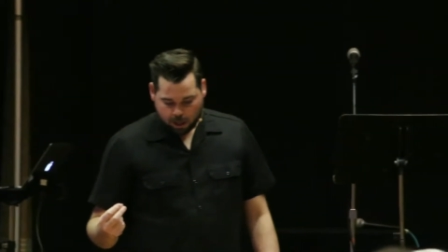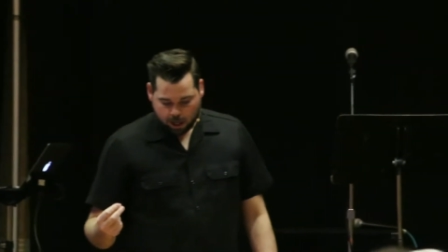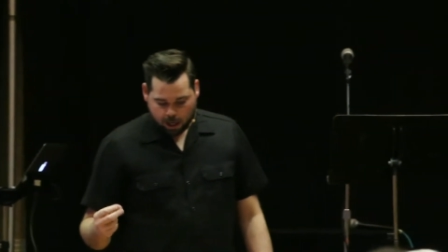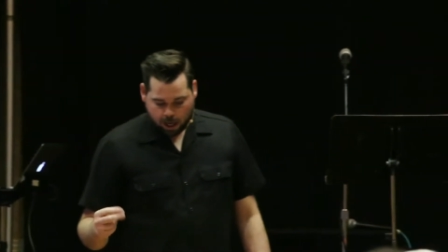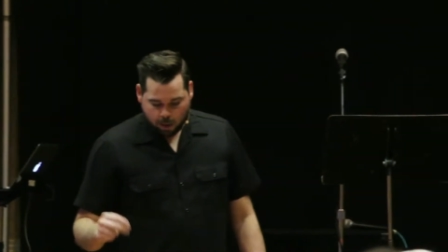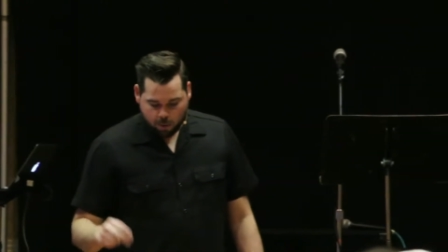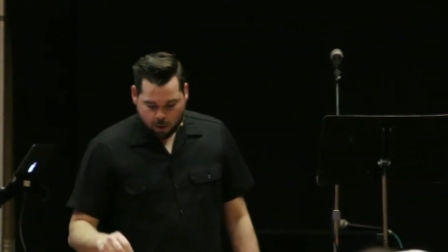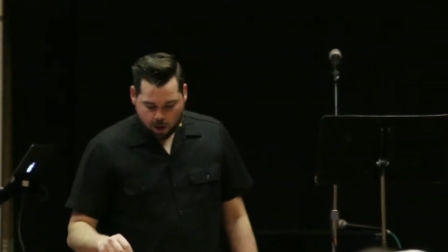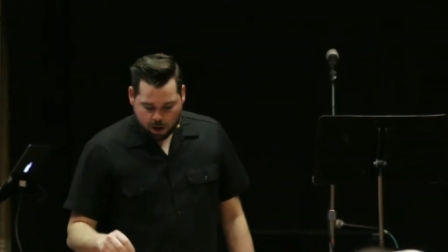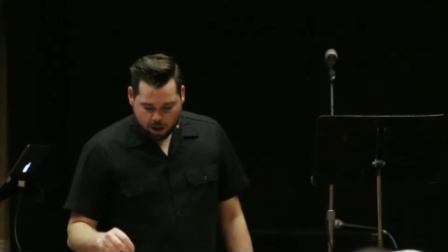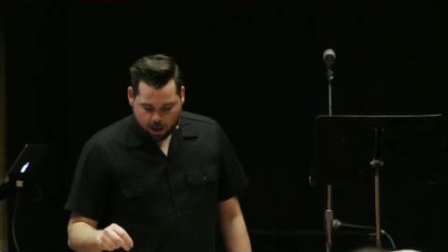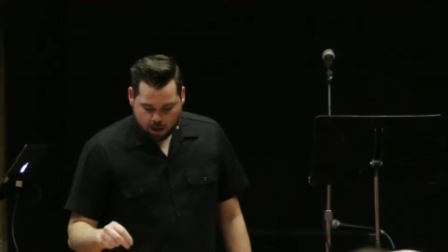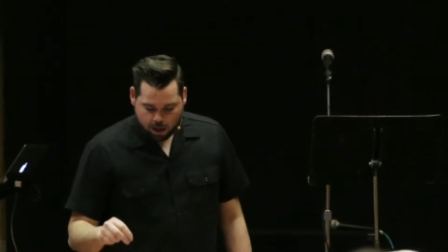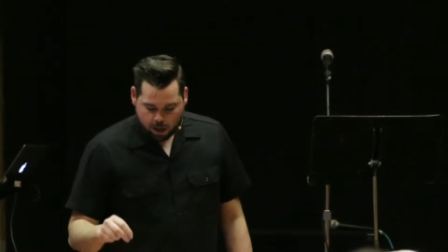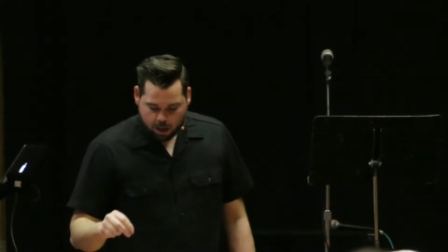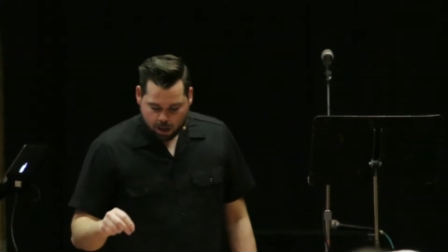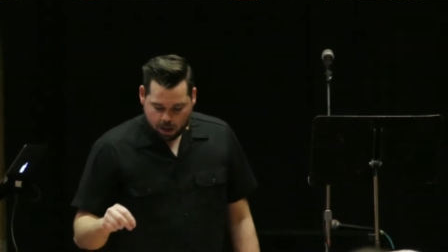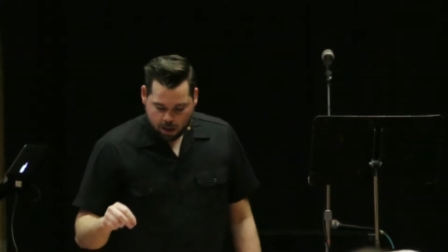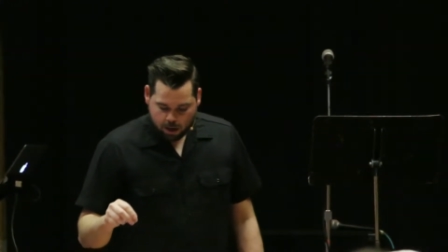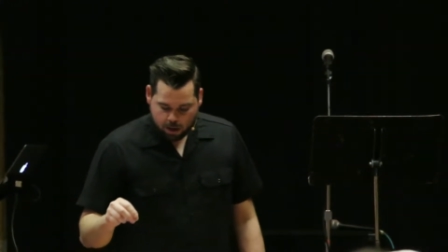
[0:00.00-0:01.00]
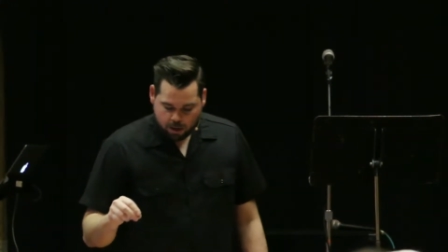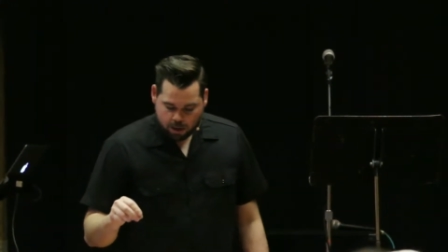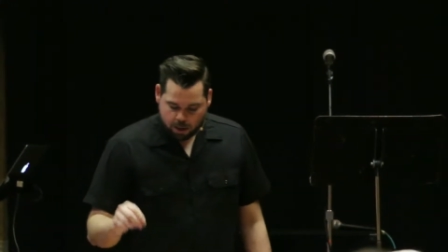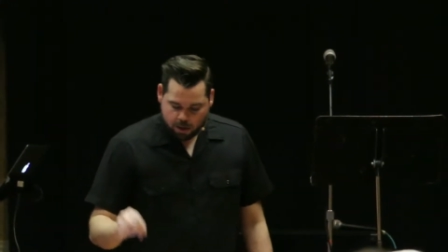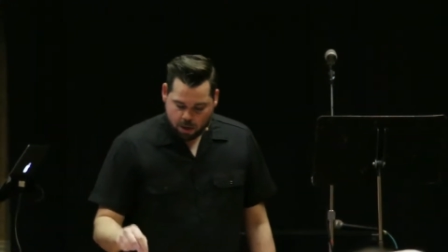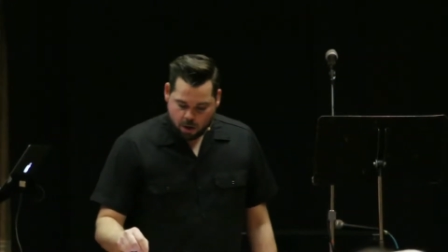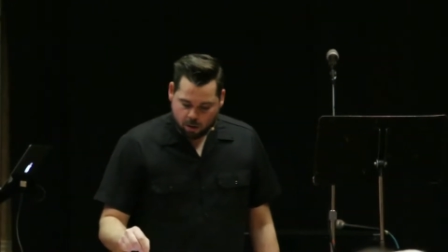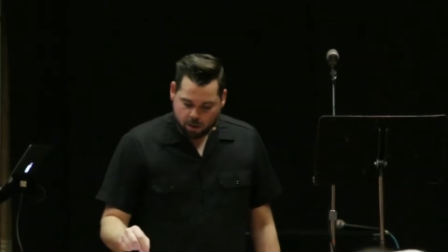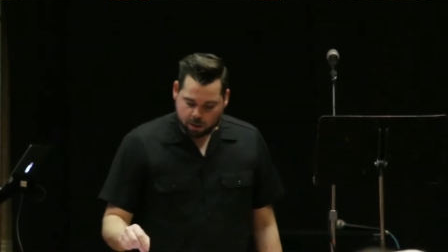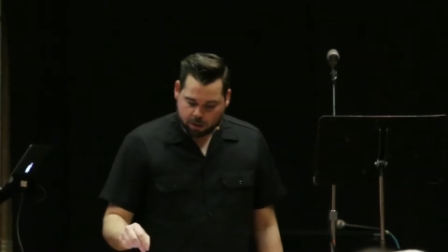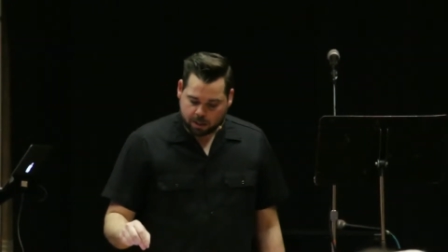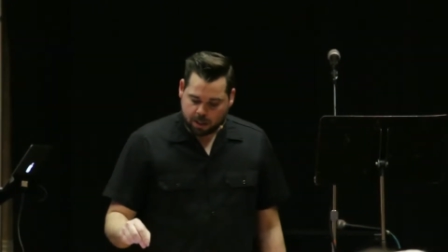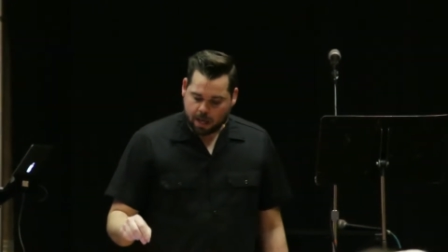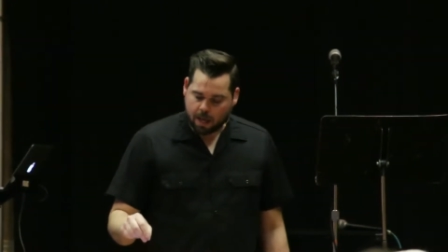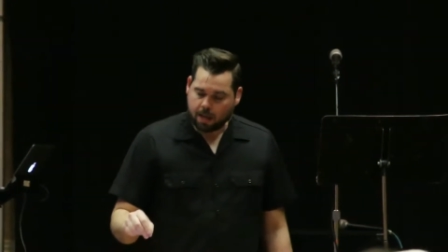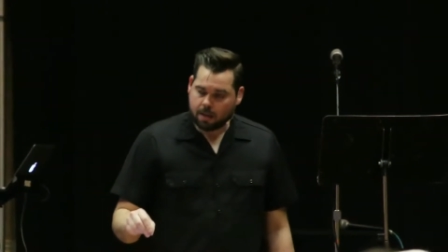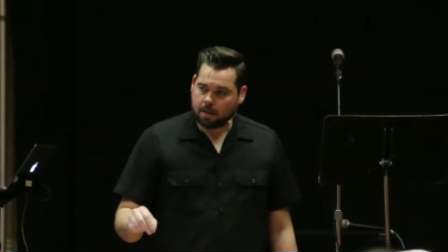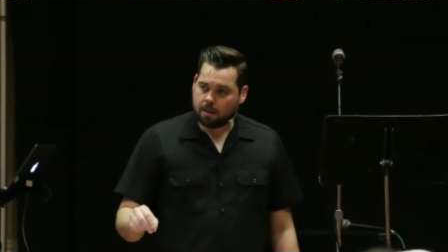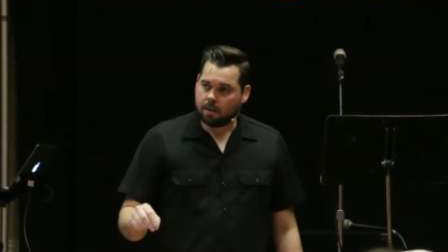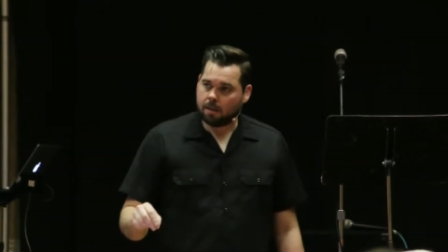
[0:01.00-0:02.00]
And I wanted to notice
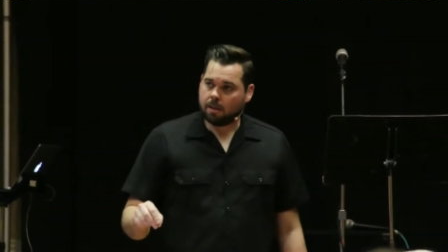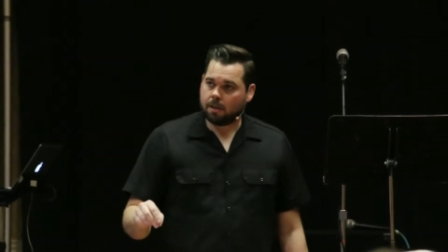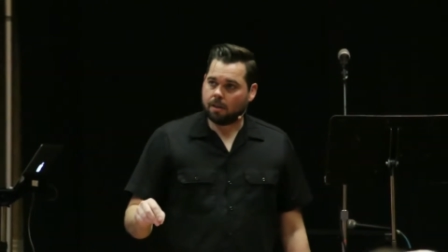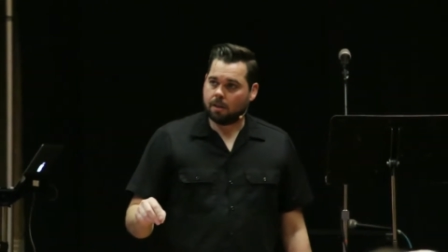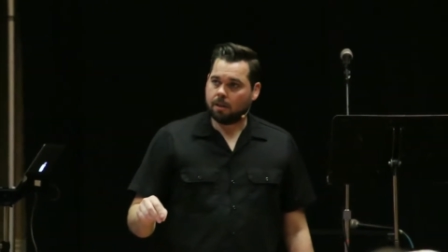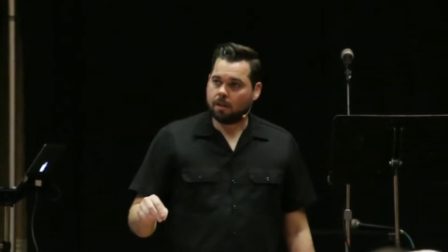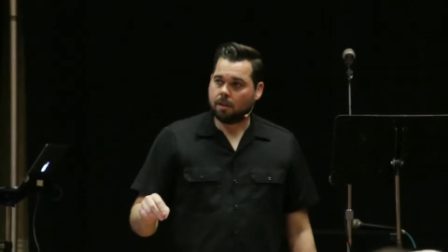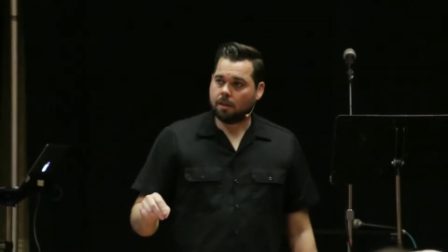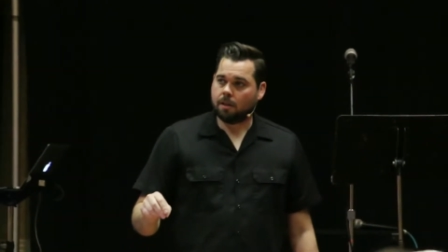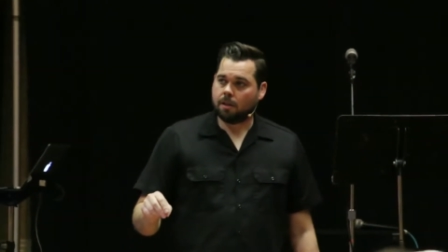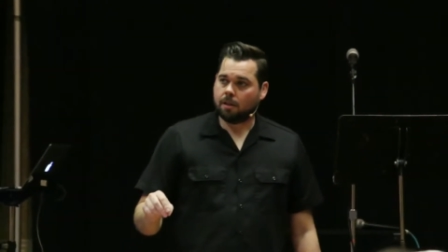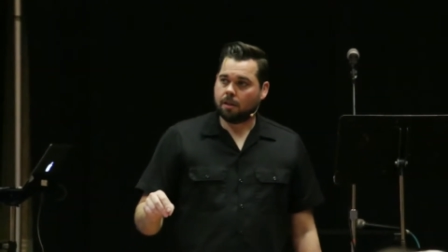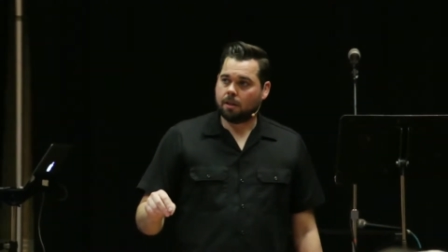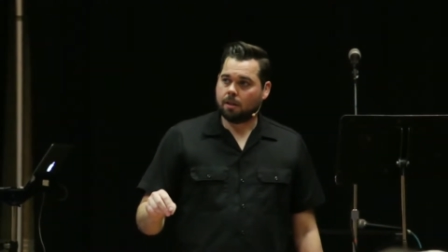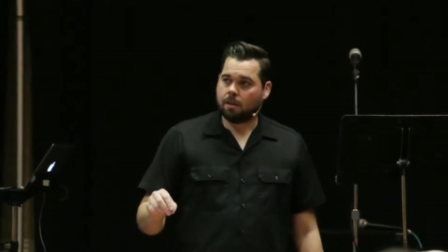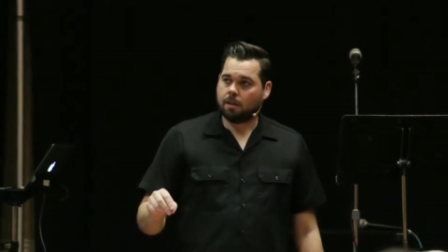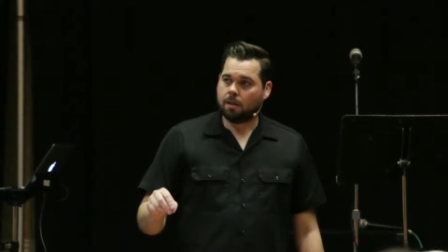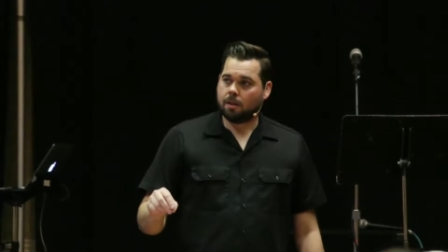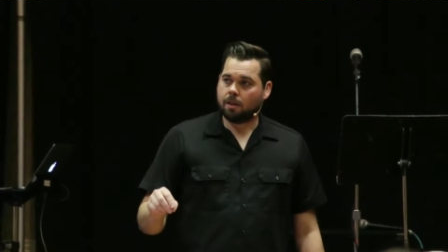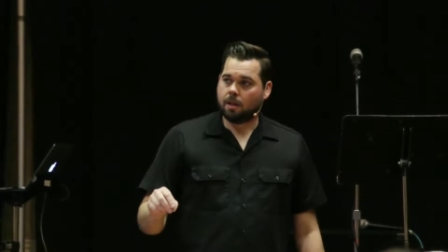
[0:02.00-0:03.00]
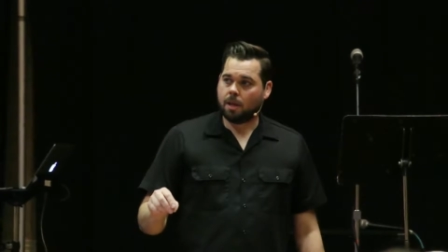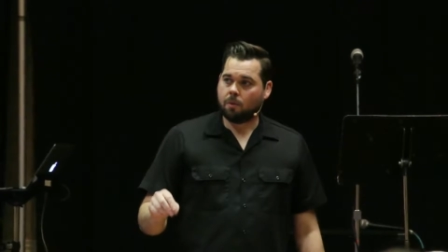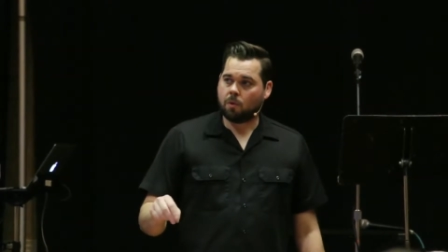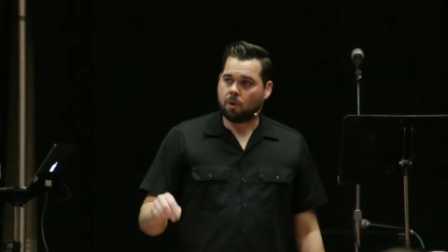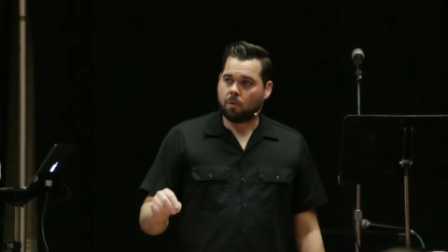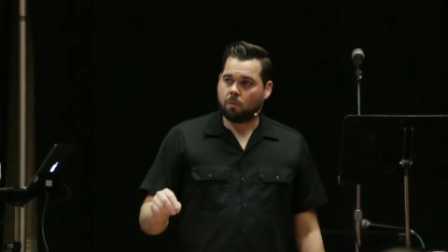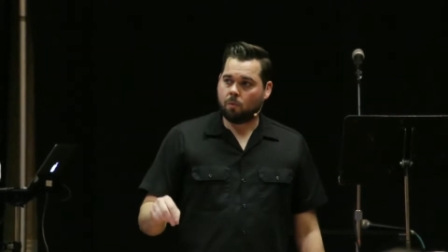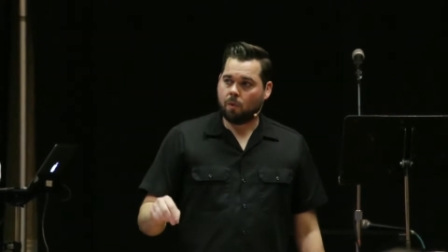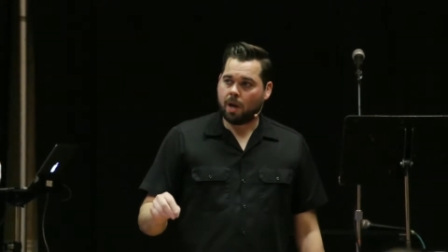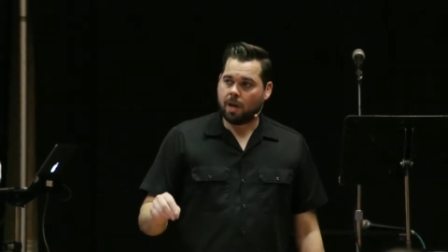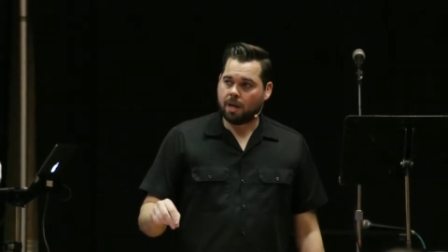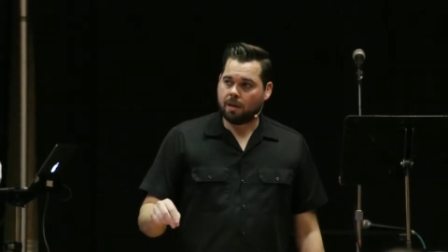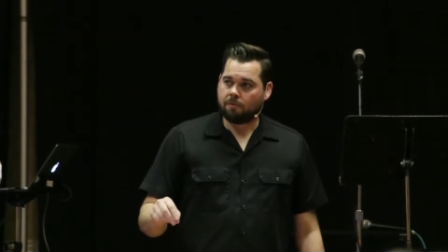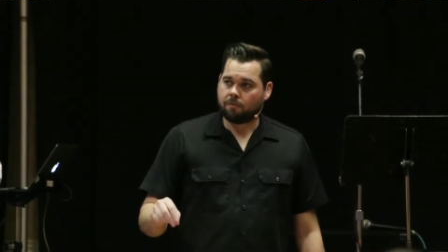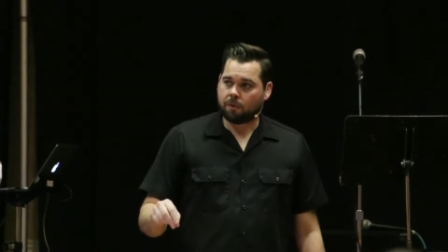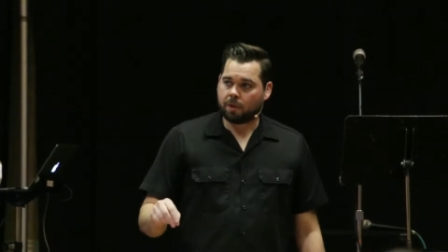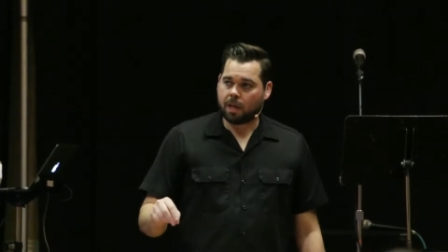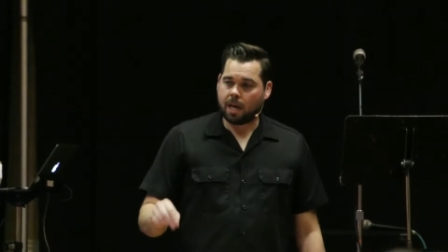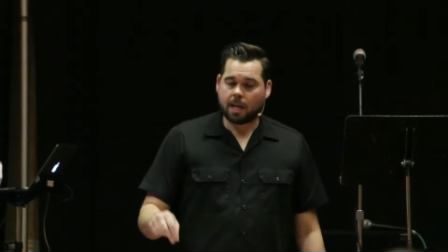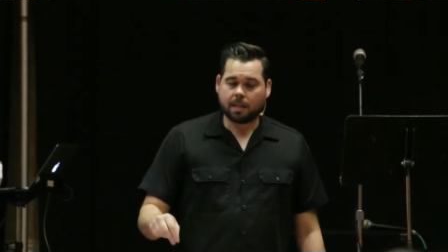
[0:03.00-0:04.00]
that they weren't waiting
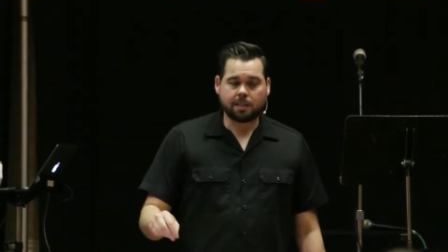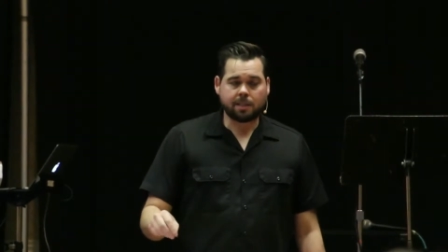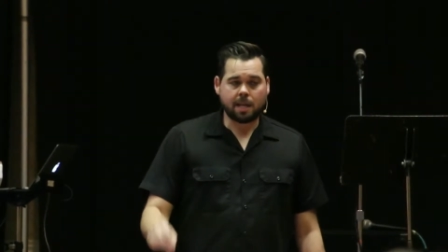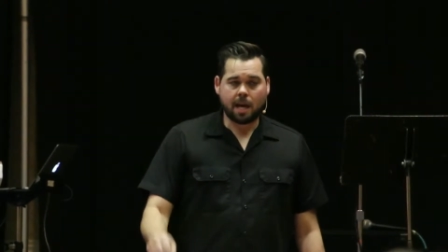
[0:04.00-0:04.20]
for God's